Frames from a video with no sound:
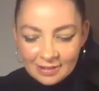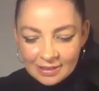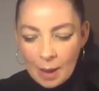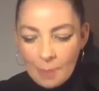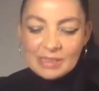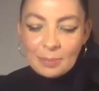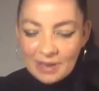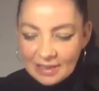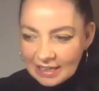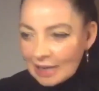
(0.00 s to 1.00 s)
hippy dippy
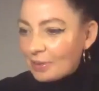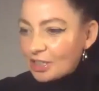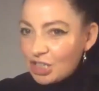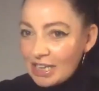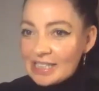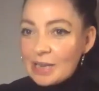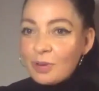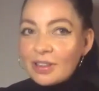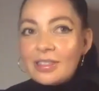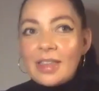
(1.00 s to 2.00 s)
and a little bit cheesy,
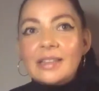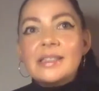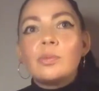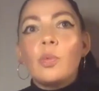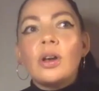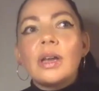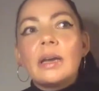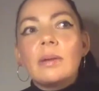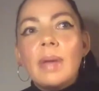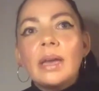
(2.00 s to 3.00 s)
but that's what
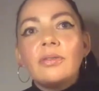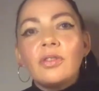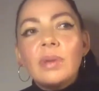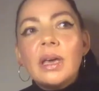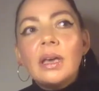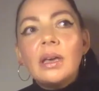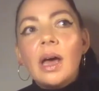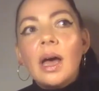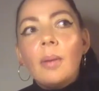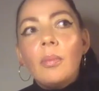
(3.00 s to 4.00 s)
it meant for me.
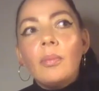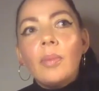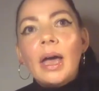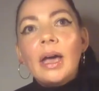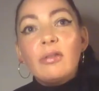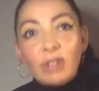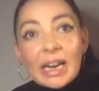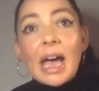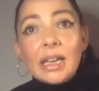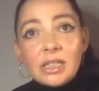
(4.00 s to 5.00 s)
Um, I really
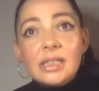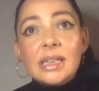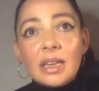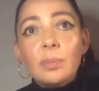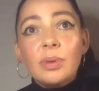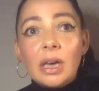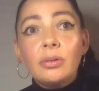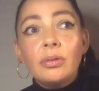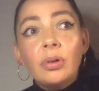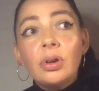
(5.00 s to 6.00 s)
had just sat at the
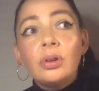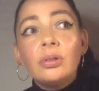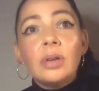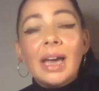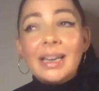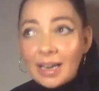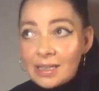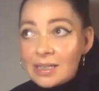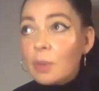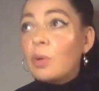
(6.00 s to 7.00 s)
piano at night
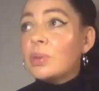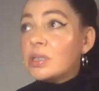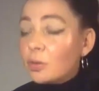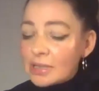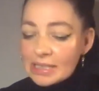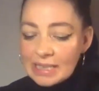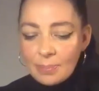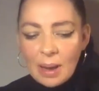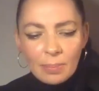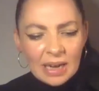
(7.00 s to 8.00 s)
time when my son was asleep
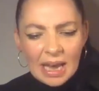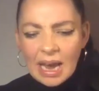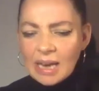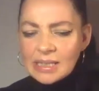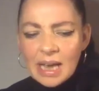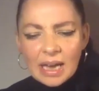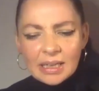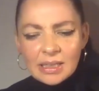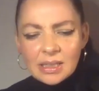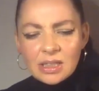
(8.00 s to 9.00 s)
and played
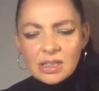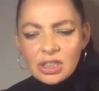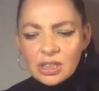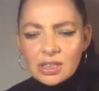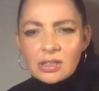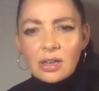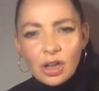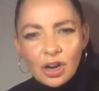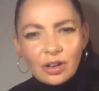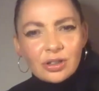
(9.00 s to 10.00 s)
and just
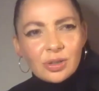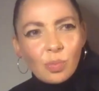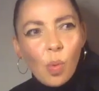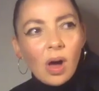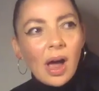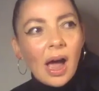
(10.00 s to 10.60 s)
learned what